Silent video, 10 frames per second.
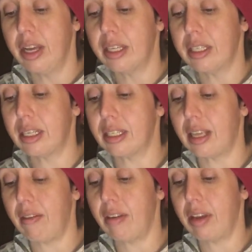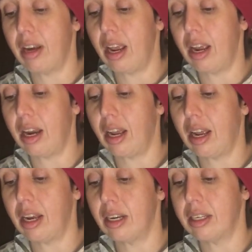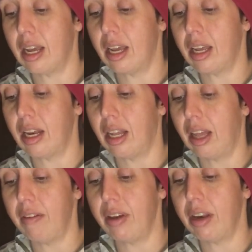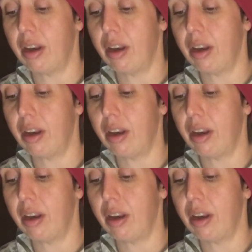Six, seven, eight, nine, ten, eleven.